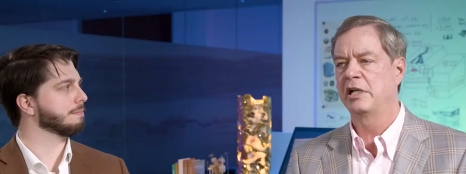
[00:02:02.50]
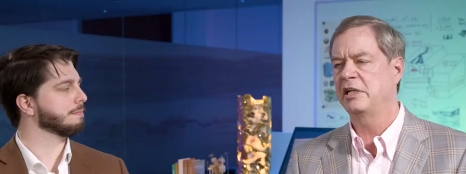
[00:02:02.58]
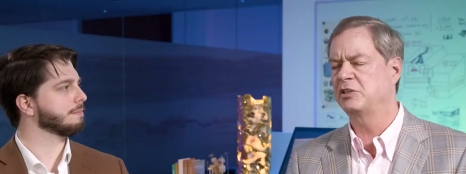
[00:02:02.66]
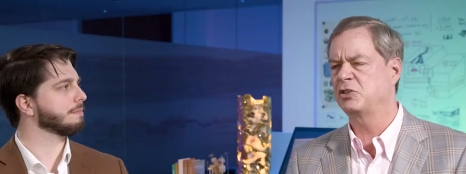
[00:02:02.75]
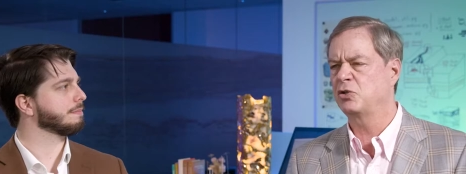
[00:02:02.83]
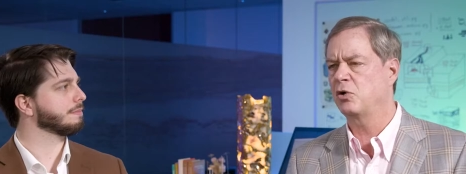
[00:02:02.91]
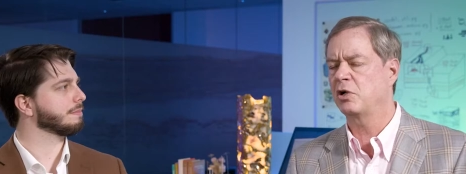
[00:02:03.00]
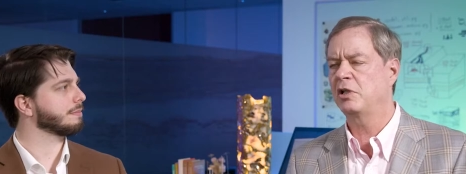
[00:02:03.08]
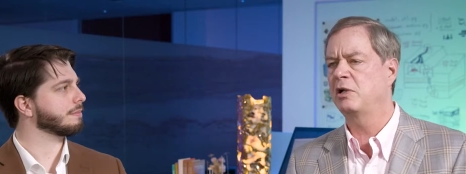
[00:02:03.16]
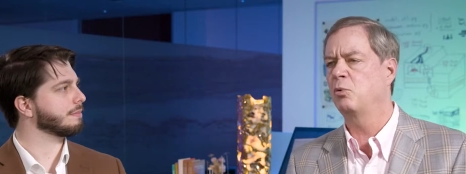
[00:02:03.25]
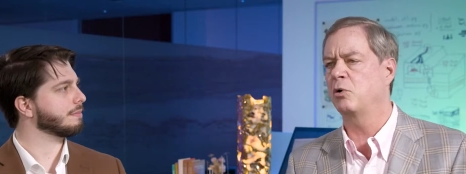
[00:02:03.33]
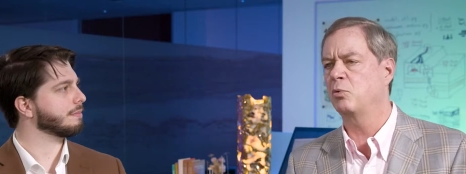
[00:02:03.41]

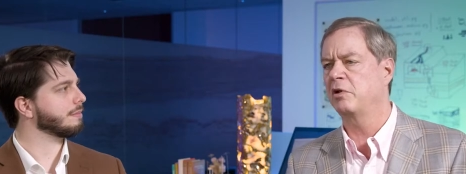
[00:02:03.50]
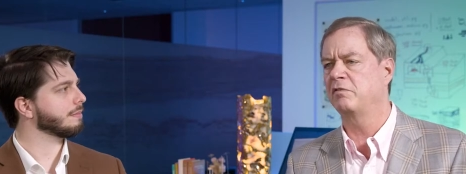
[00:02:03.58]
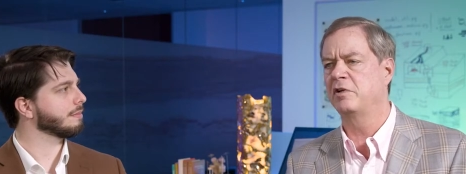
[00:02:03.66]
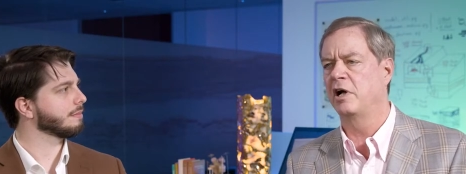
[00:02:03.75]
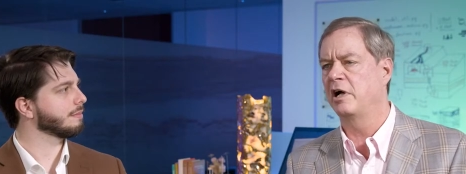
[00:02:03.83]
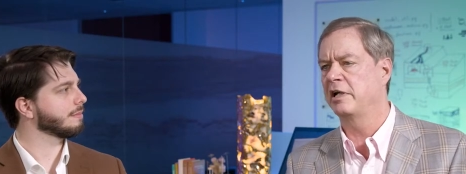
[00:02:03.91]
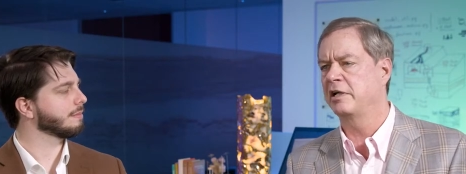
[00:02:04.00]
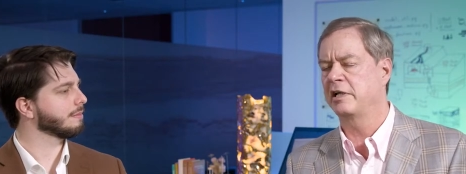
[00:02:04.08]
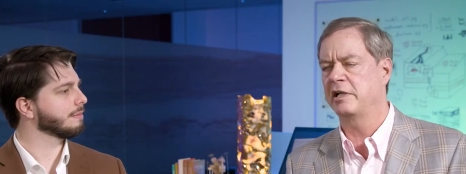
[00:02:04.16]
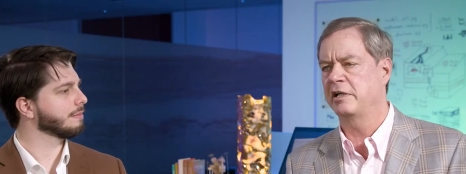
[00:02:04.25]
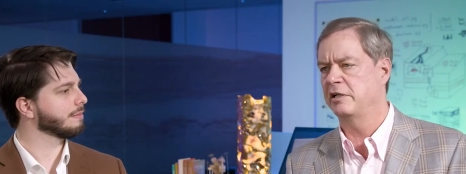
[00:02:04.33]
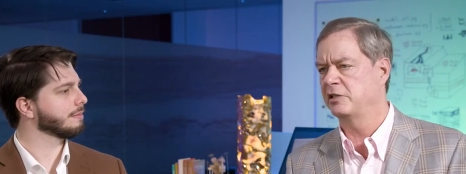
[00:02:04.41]
Speaker 1: historically what we've done
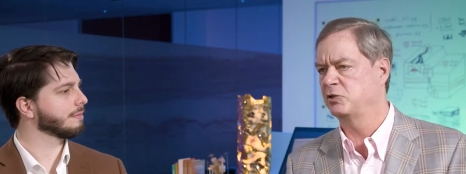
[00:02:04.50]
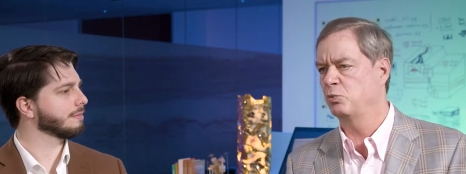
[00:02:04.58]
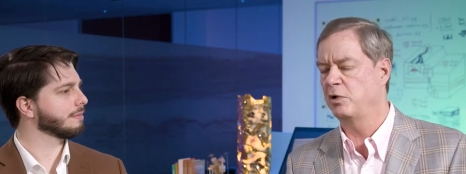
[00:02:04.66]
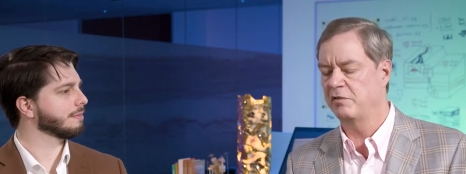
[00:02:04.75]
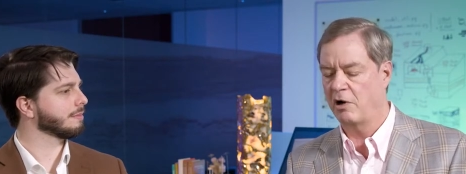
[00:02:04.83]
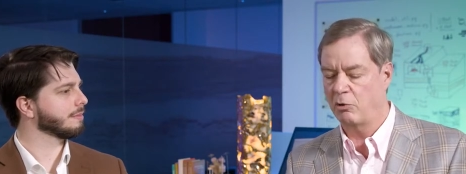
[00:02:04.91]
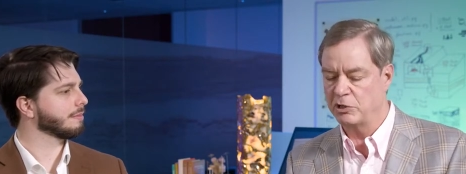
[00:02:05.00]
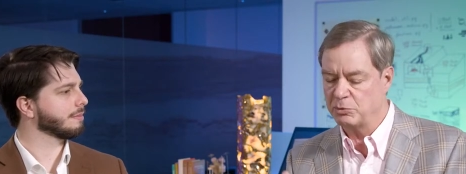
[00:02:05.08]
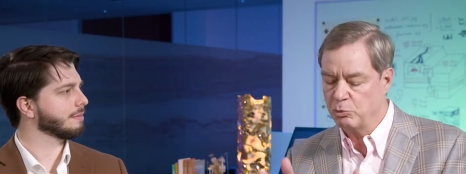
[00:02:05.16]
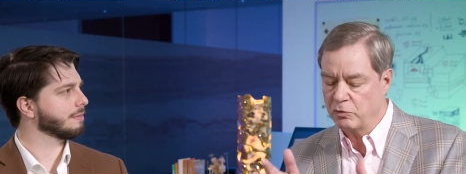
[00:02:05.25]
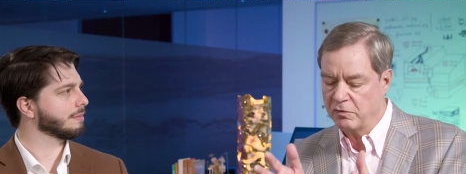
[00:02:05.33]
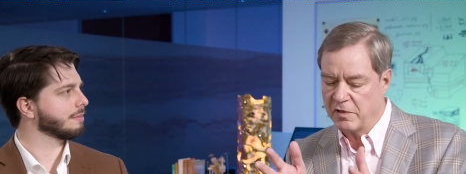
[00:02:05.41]
is we've always
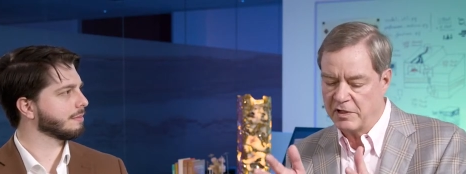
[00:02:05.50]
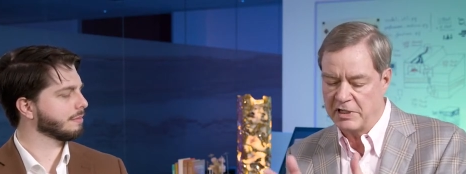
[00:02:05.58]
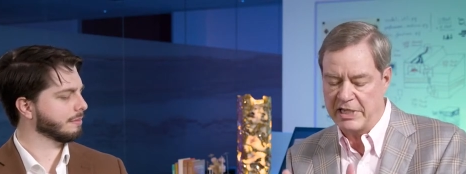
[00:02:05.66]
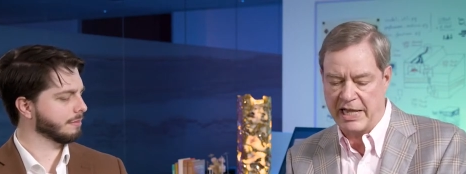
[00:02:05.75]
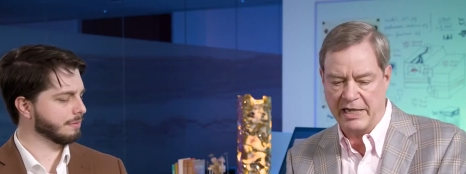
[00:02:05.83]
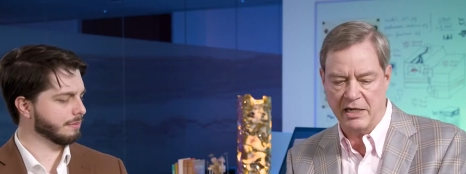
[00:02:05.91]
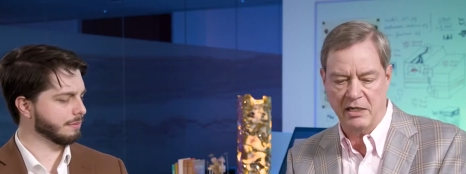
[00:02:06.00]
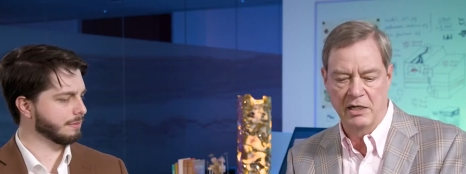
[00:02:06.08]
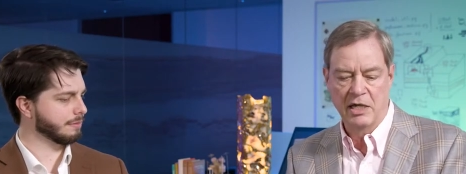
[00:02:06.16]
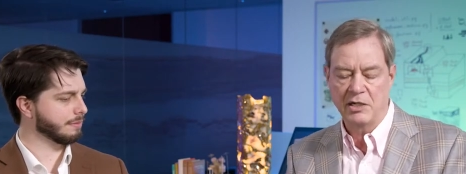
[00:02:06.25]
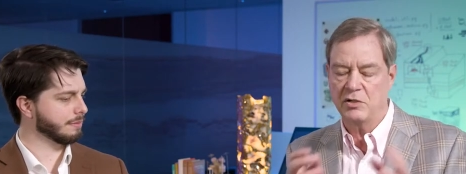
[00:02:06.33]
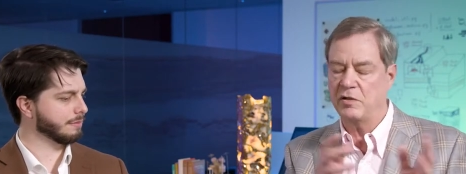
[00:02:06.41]
moved the data
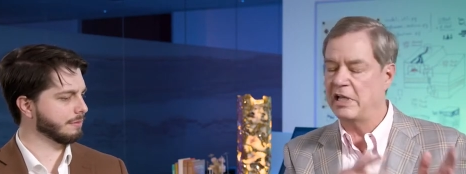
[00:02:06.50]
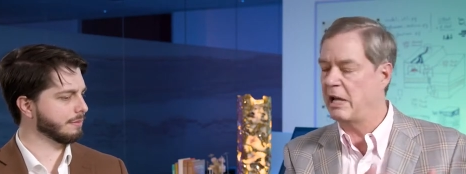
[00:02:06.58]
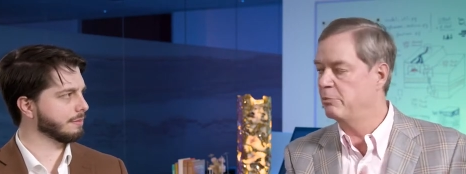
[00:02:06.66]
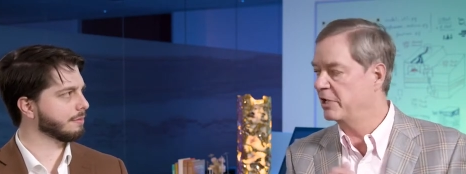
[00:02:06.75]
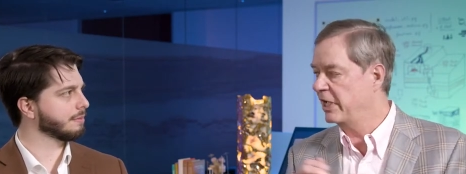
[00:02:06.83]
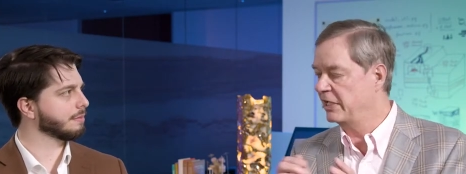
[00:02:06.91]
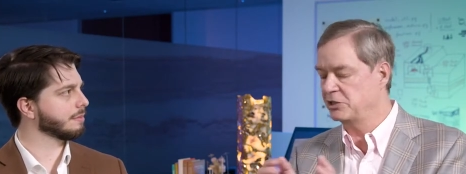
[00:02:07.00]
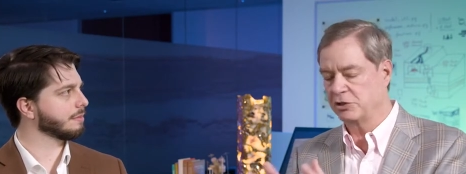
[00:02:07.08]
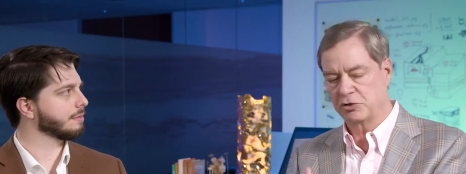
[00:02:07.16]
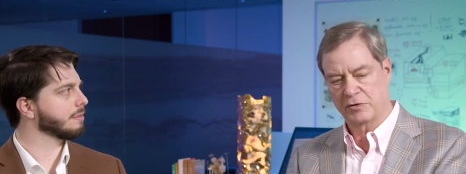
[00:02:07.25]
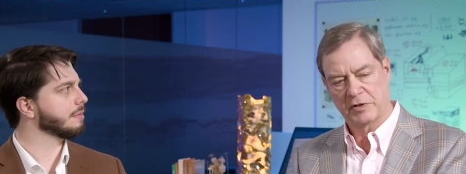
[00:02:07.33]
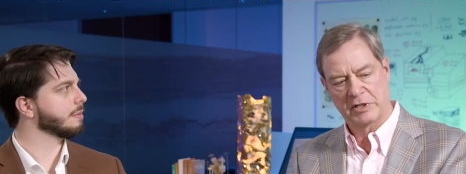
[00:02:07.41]
to the
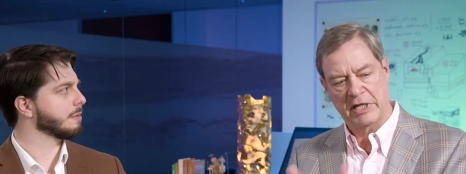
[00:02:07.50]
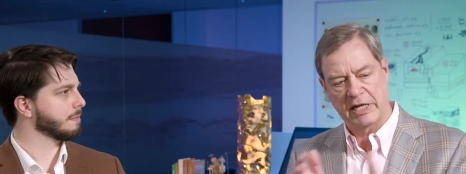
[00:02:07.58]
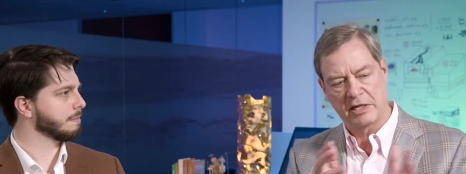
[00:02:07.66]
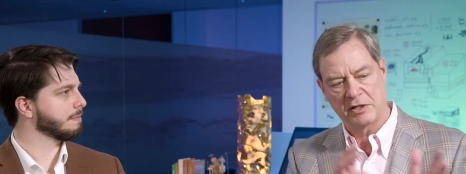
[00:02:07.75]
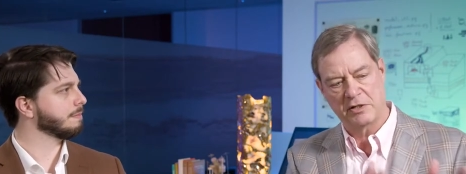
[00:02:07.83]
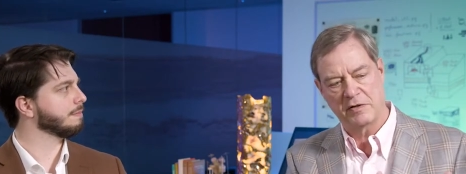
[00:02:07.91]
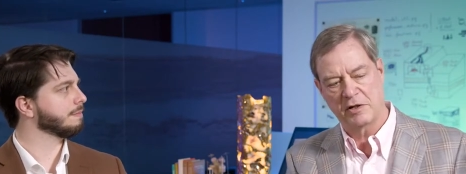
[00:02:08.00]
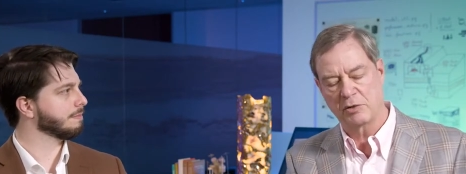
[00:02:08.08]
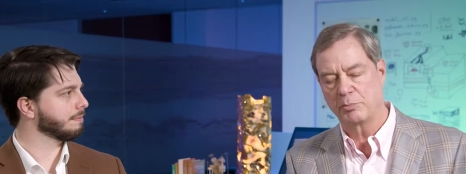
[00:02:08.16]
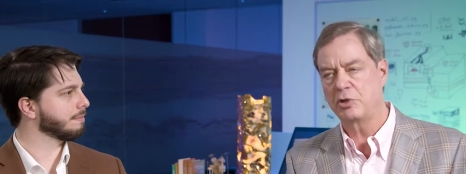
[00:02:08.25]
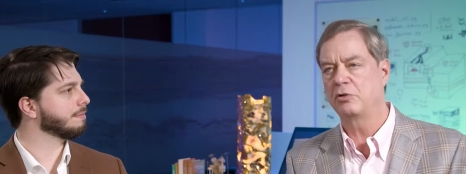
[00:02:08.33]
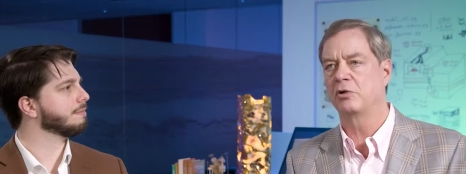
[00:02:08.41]
applications or the data to the
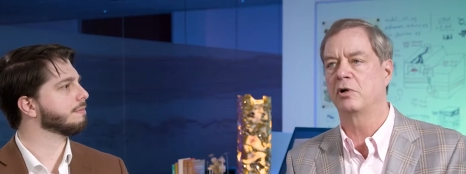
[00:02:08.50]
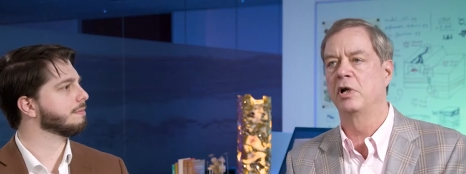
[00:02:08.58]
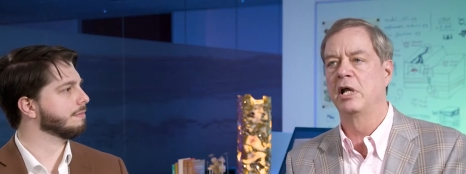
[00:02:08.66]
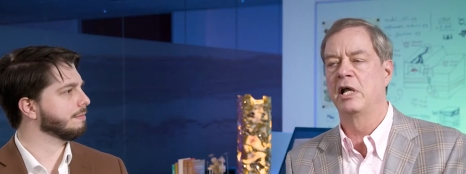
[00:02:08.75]
computer.